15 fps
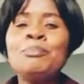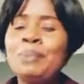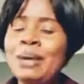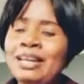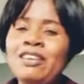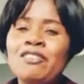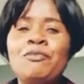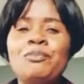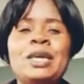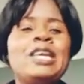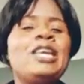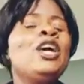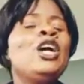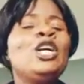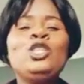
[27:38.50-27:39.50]
believe
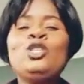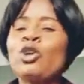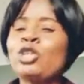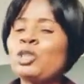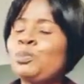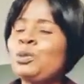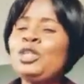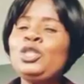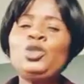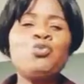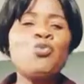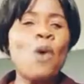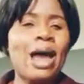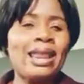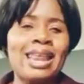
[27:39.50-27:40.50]
me, your
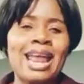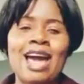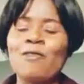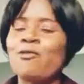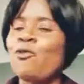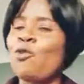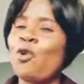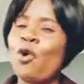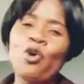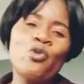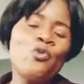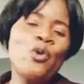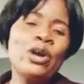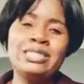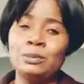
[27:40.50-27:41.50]
spiritual life will
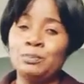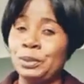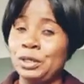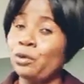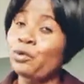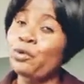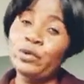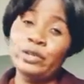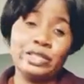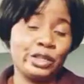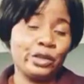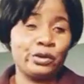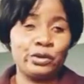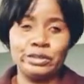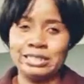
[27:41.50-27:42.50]
always be
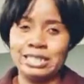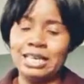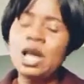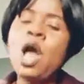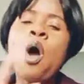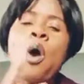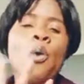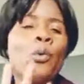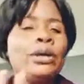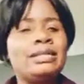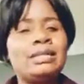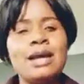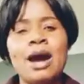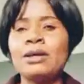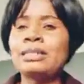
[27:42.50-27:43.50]
rosy, rosy,
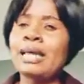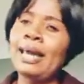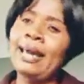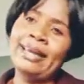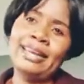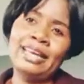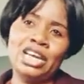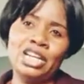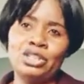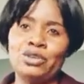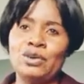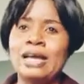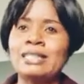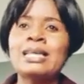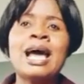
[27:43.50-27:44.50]
without any
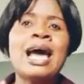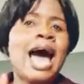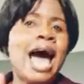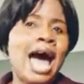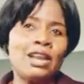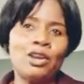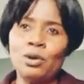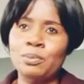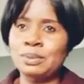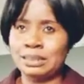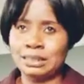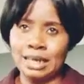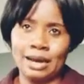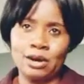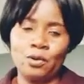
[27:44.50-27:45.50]
hindrance and
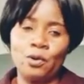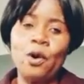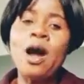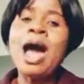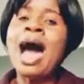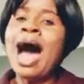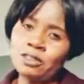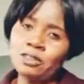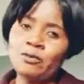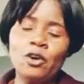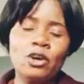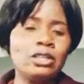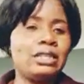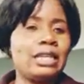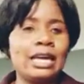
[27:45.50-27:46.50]
obstacle.
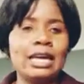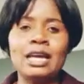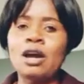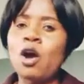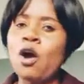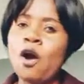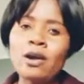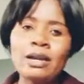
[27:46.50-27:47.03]
For the